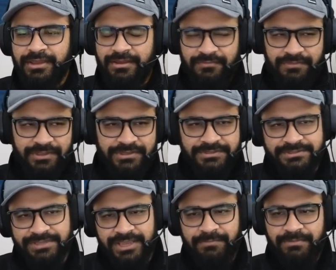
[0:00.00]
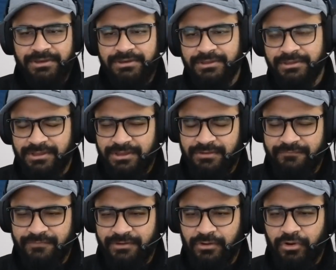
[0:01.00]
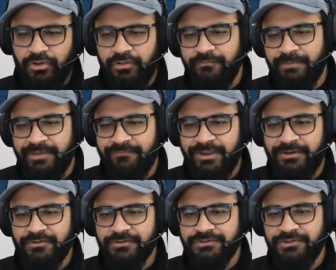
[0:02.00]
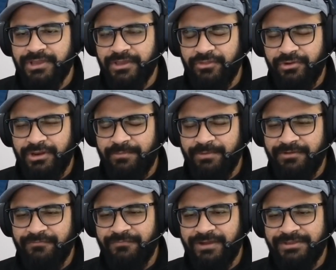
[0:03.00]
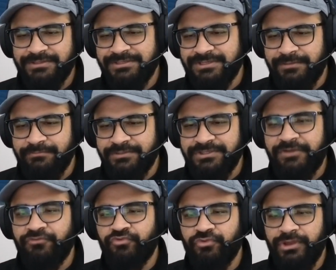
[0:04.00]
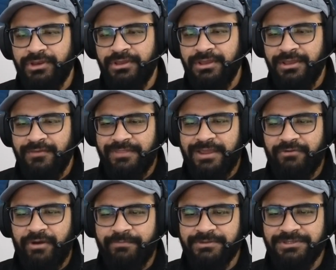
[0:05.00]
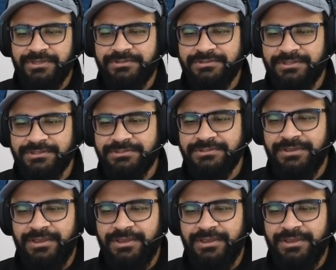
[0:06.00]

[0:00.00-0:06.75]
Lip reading: this segment of all of my vectors together, and I'm going to find some centroid that represents this.